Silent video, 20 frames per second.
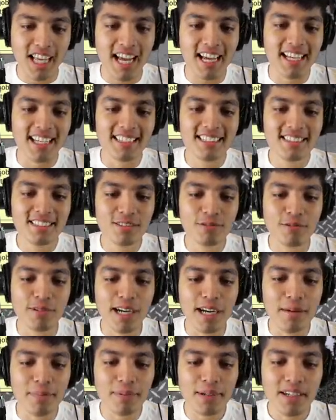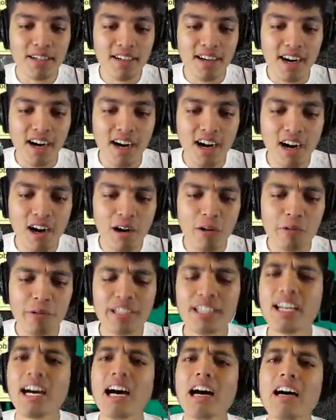seconds. Rip. Oh,
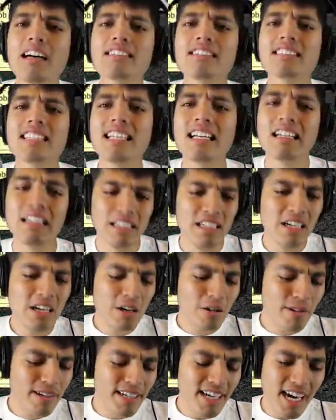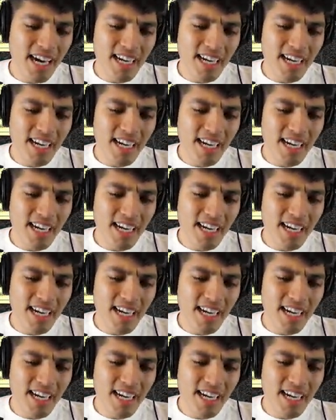we got the, we